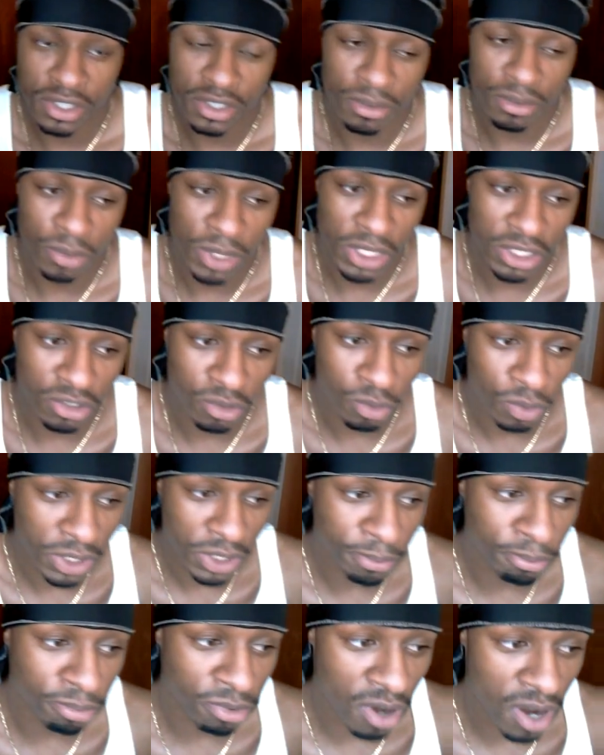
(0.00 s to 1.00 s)
which
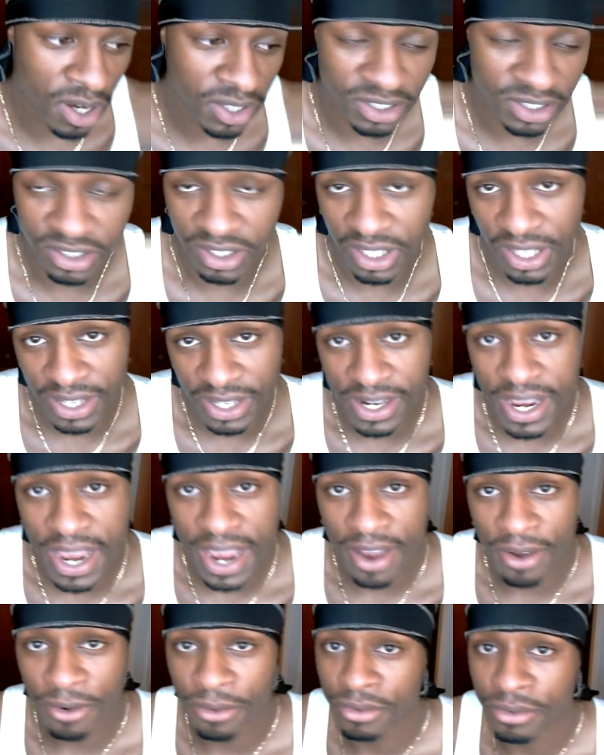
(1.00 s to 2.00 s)
we brush, lay
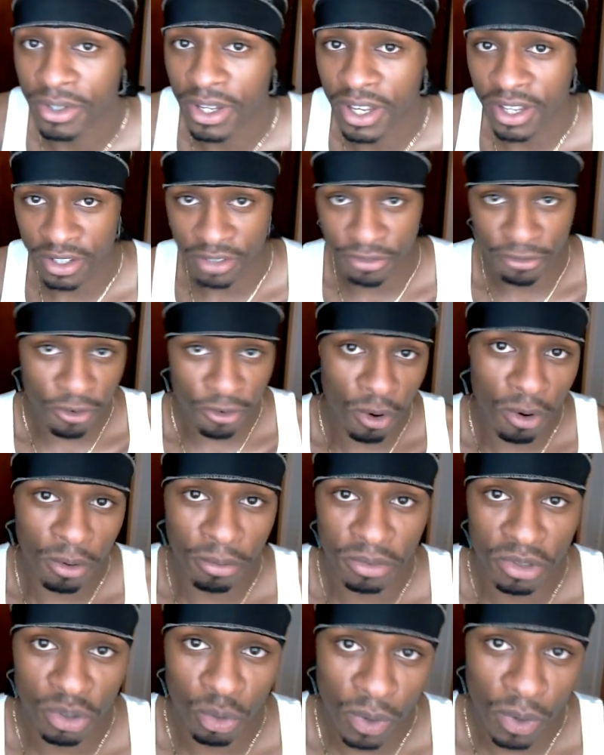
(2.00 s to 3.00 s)
down, and it
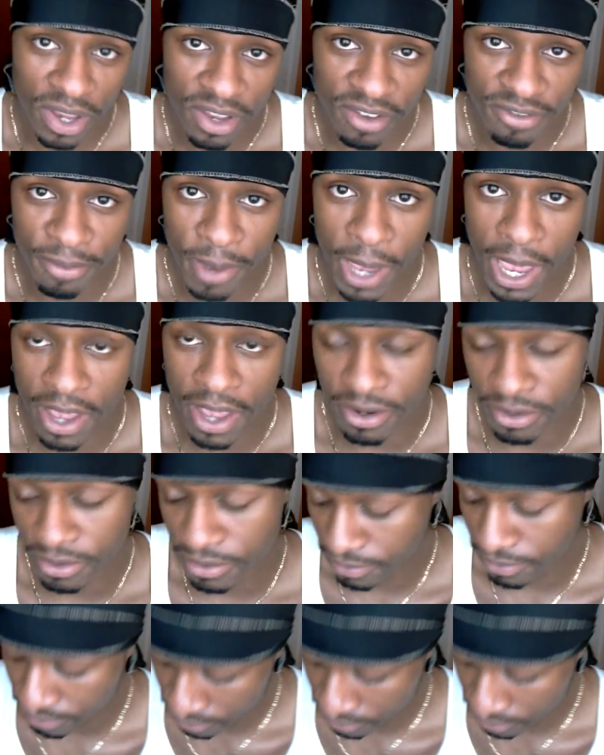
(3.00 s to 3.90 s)
forms a wave pattern.